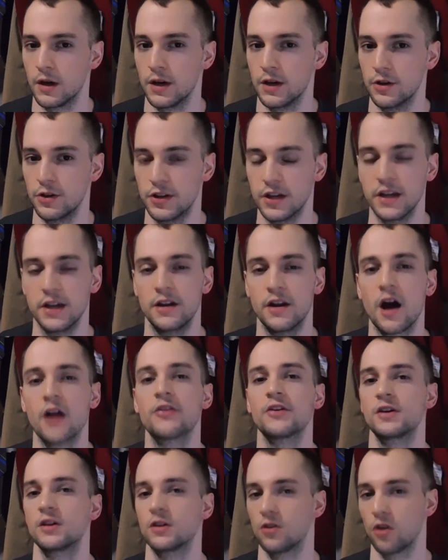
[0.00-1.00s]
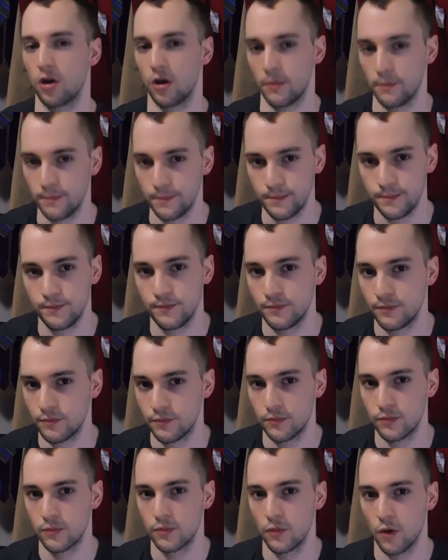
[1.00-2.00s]
and you did nothing at all.
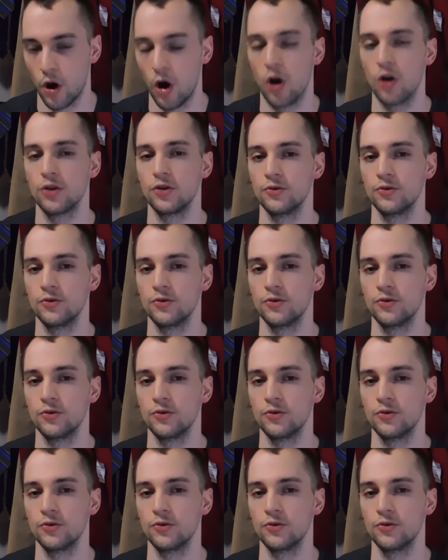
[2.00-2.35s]
All